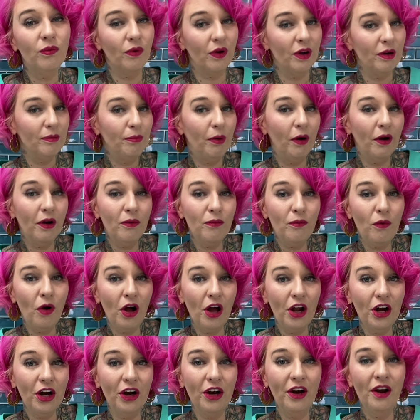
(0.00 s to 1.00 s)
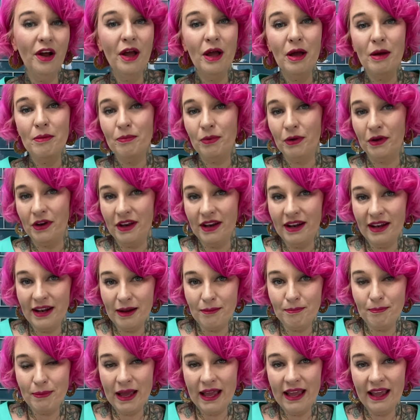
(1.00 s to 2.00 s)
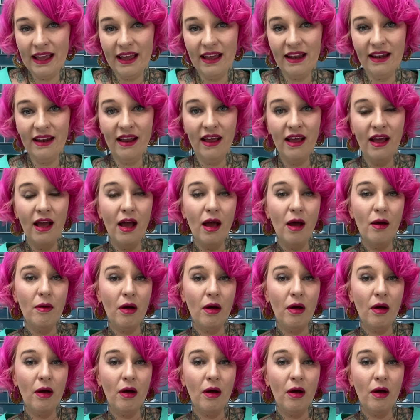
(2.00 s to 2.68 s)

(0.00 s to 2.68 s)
1 part water, put it in a pan,